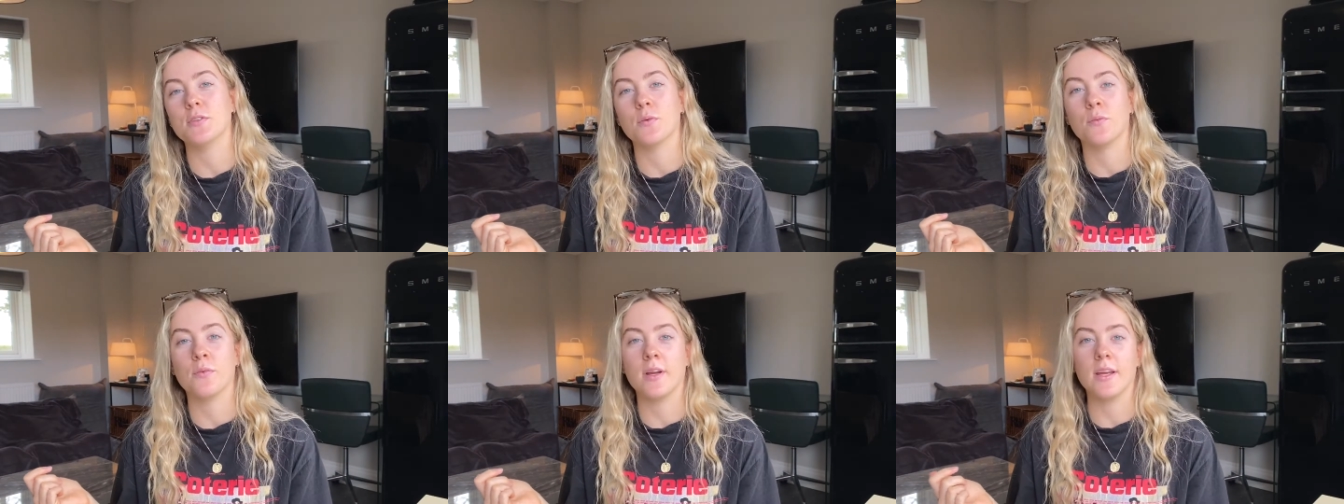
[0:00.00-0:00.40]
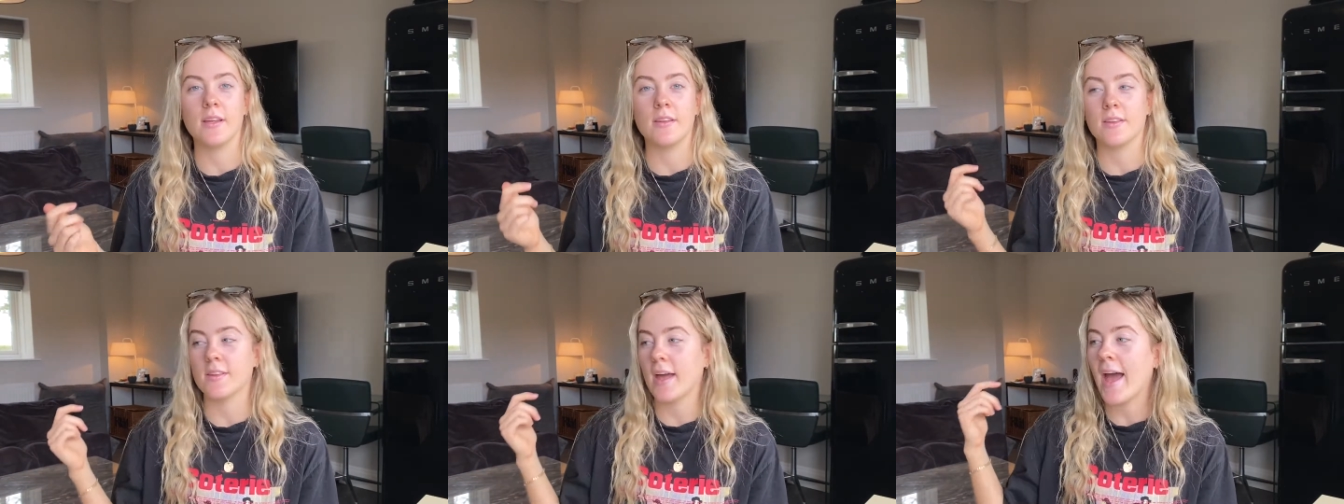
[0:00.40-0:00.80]

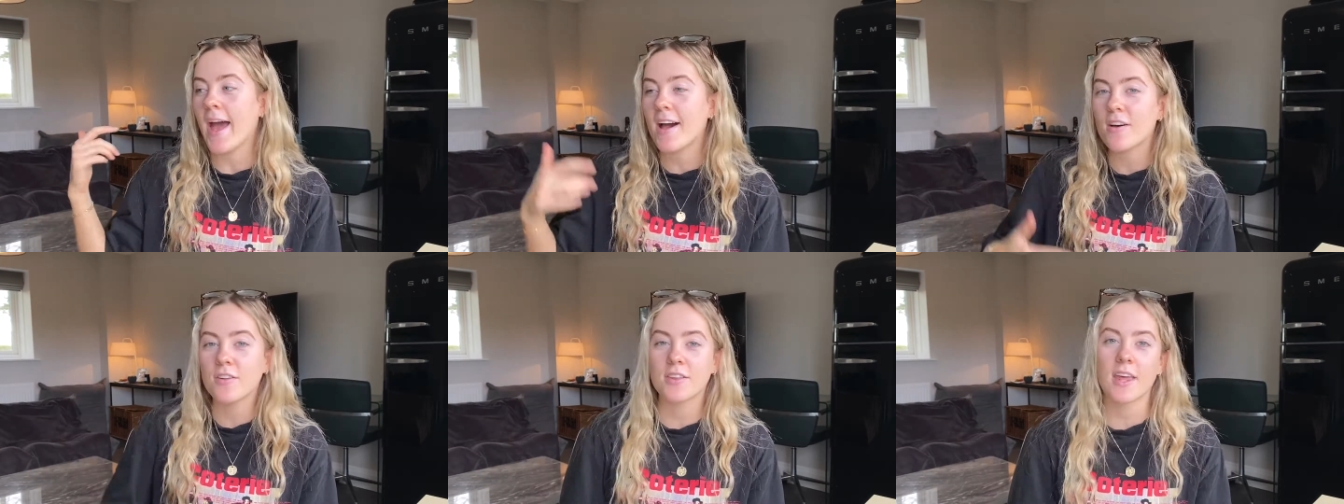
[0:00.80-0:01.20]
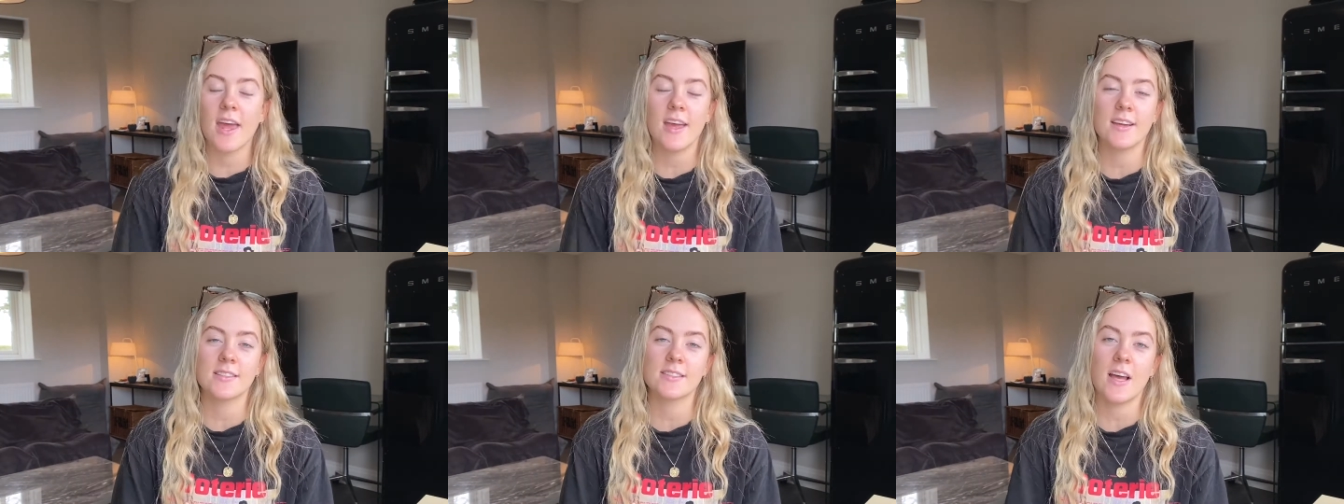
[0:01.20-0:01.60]
with health
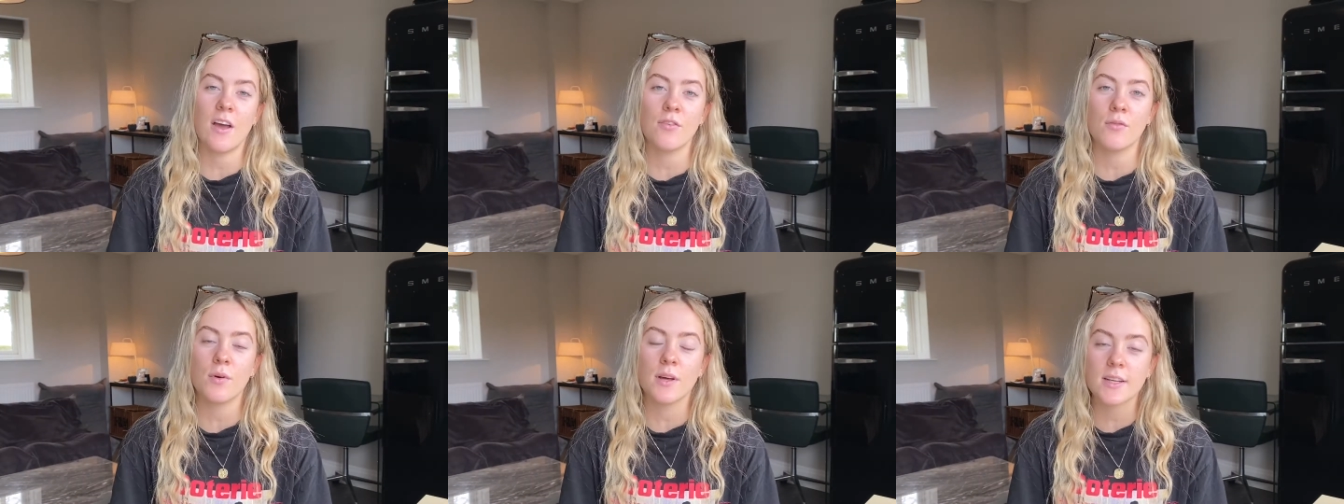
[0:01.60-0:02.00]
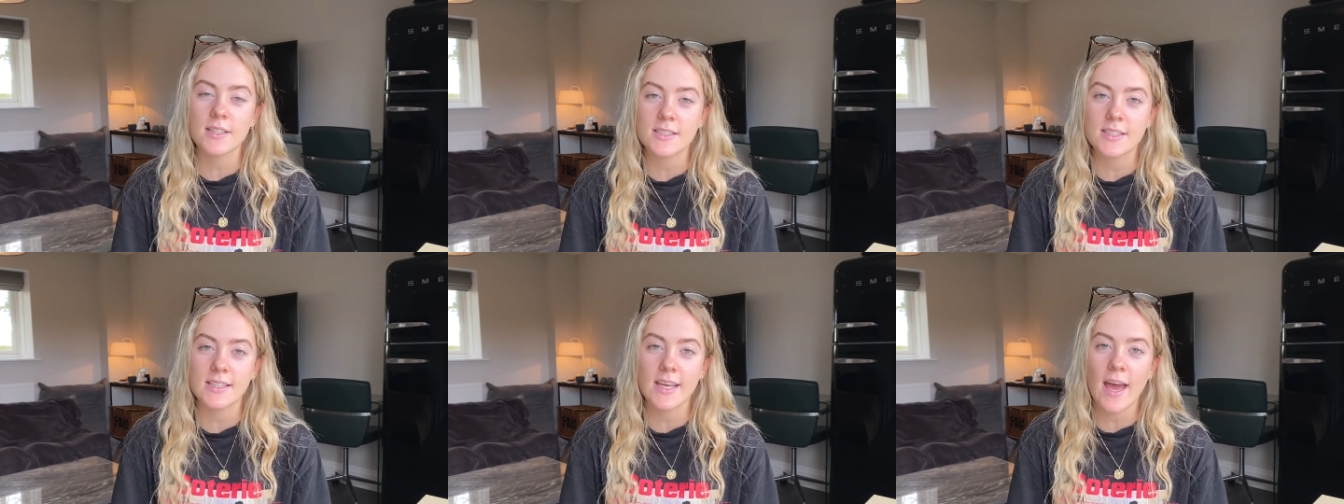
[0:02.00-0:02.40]
kicks that I've wanted
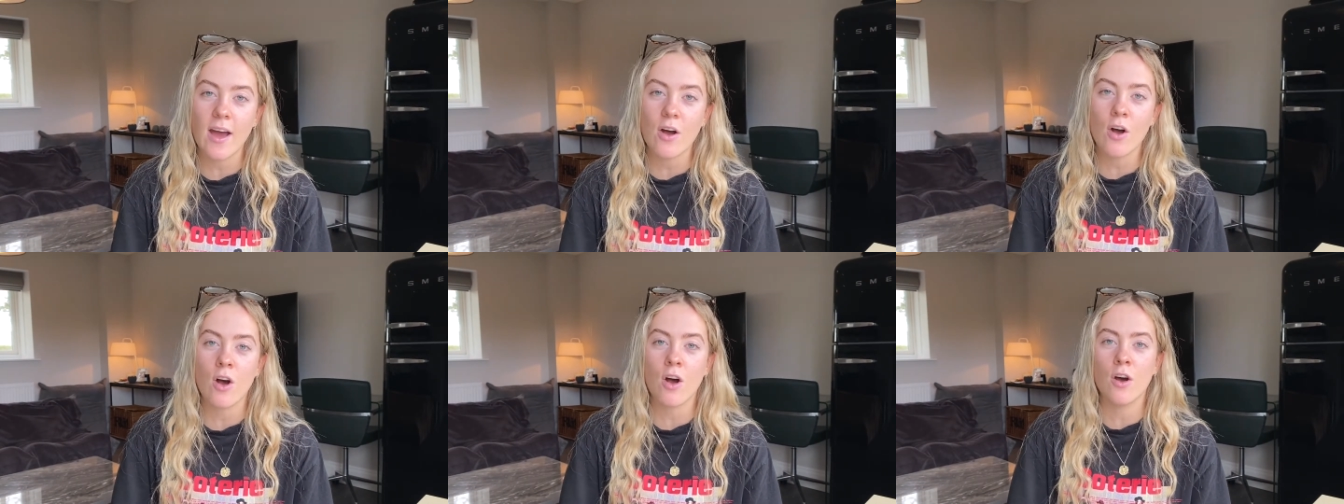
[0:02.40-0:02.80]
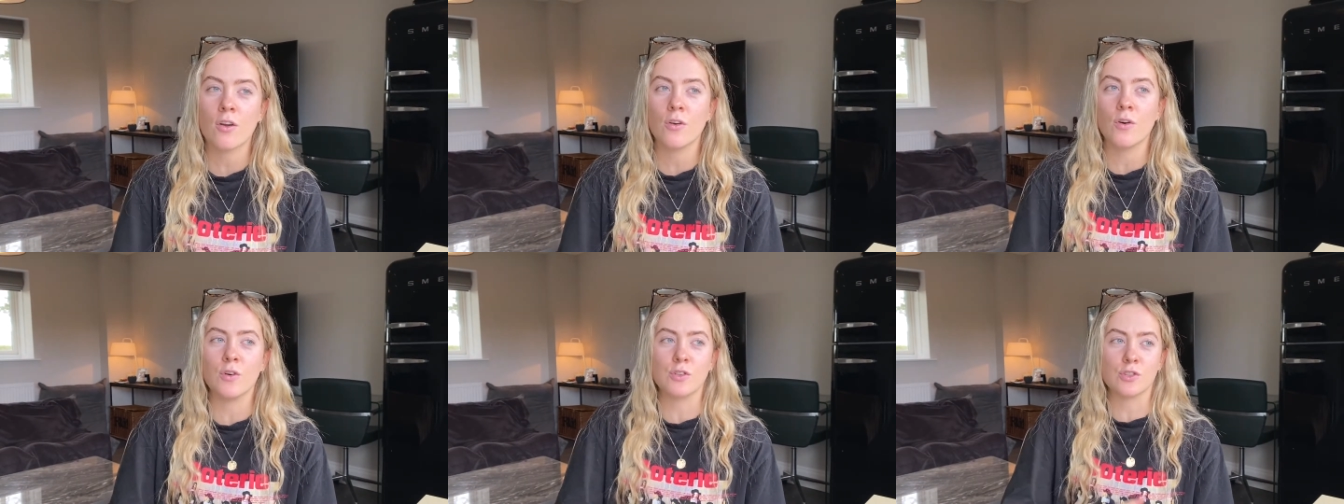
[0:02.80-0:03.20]
to get
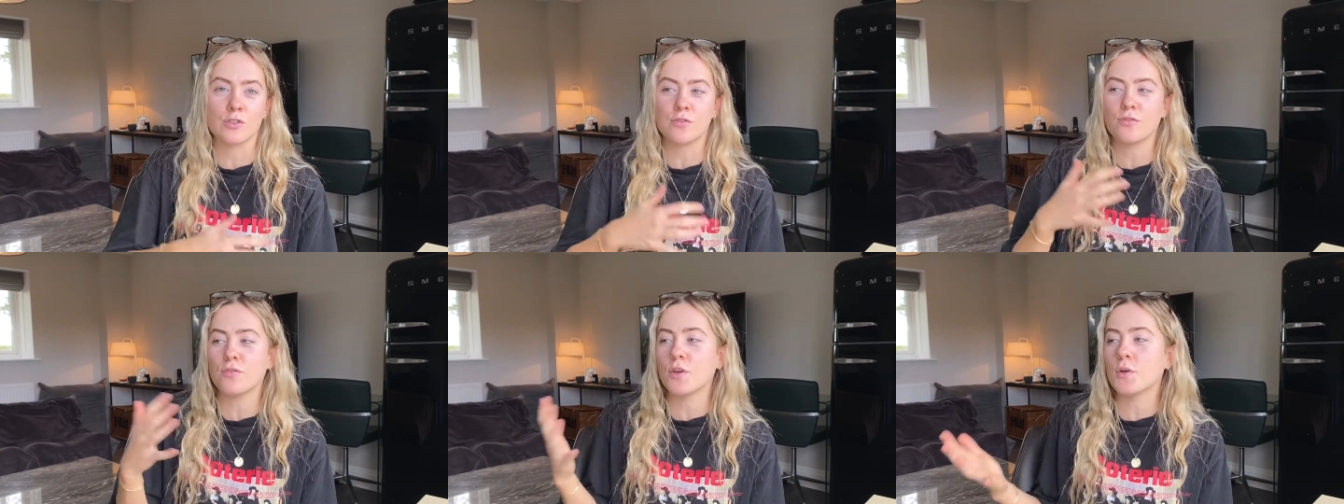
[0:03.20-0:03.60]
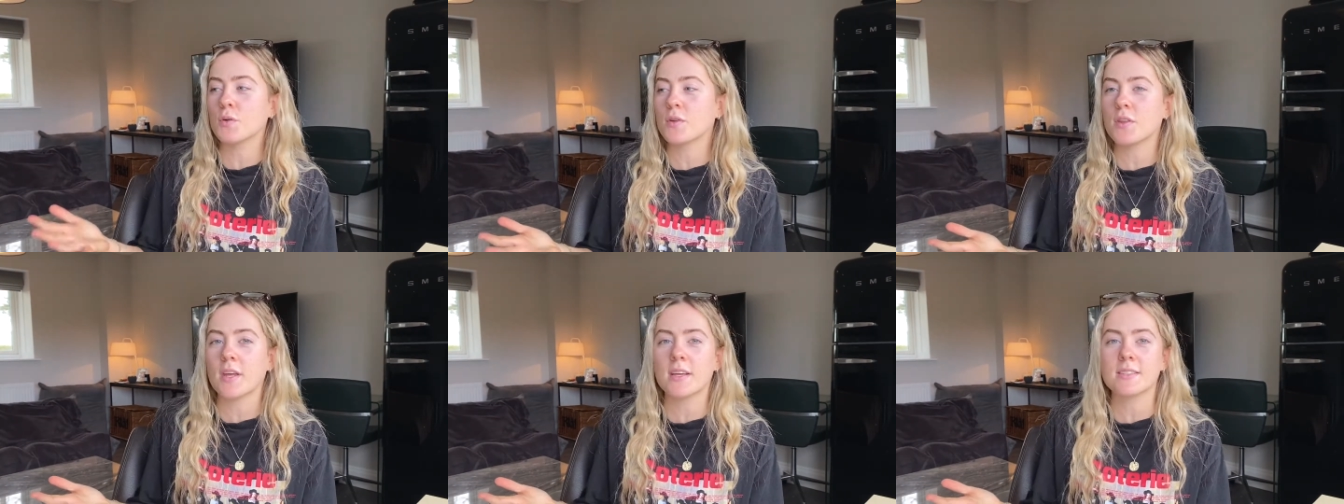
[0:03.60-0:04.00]
on, or just
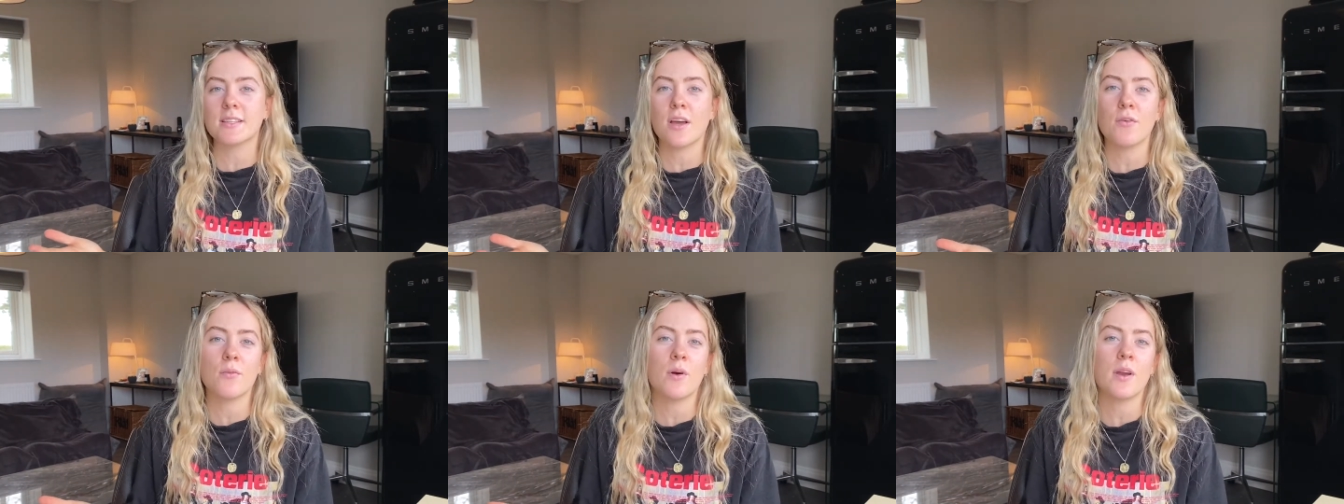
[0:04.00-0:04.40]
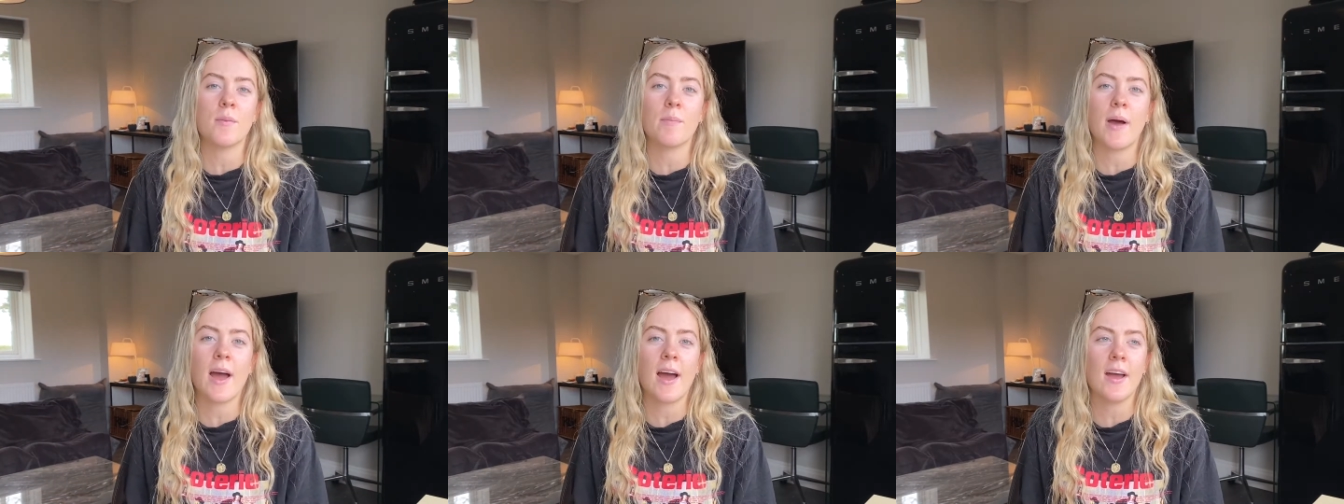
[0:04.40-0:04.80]
food things I want to
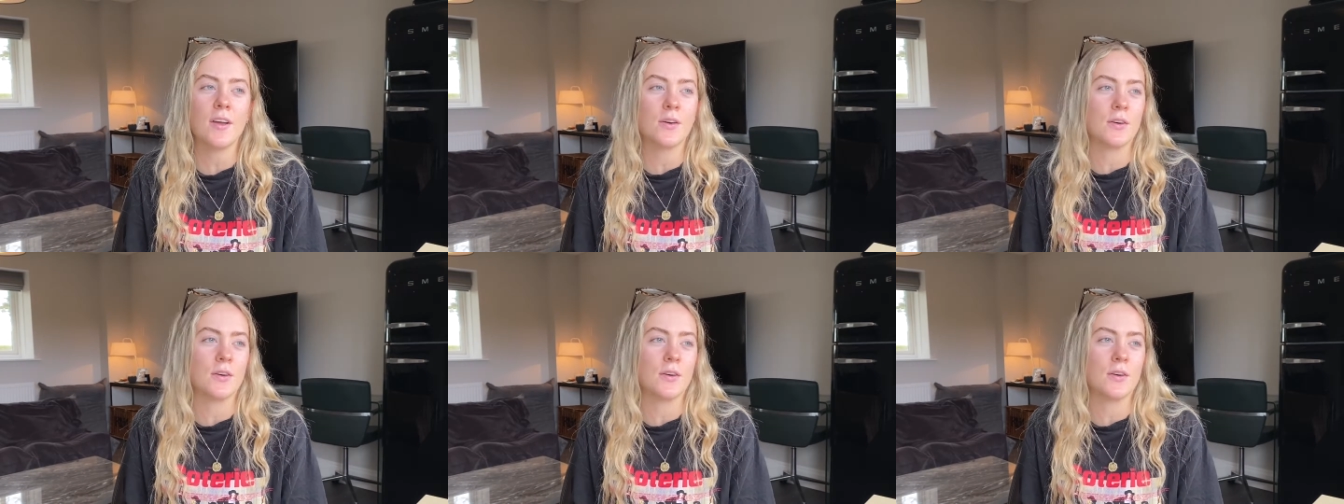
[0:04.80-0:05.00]
buy,